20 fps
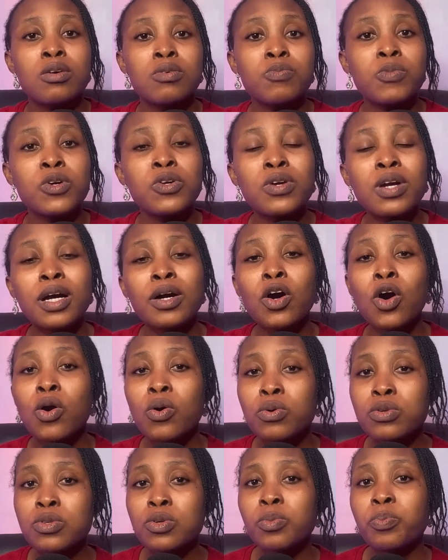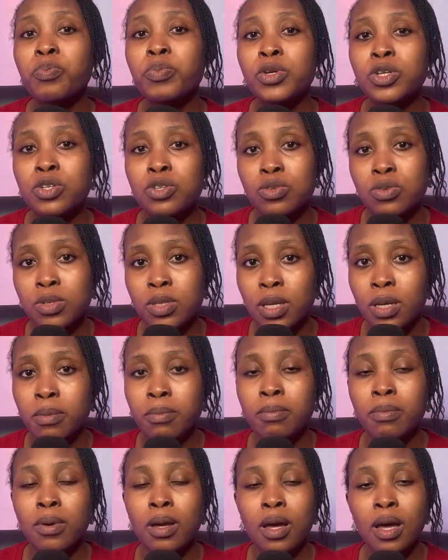But you can also pitch to
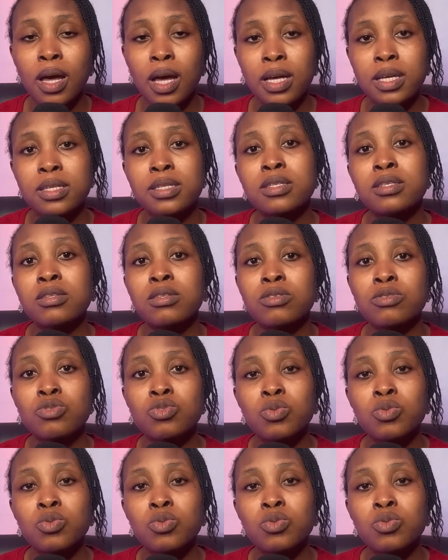them as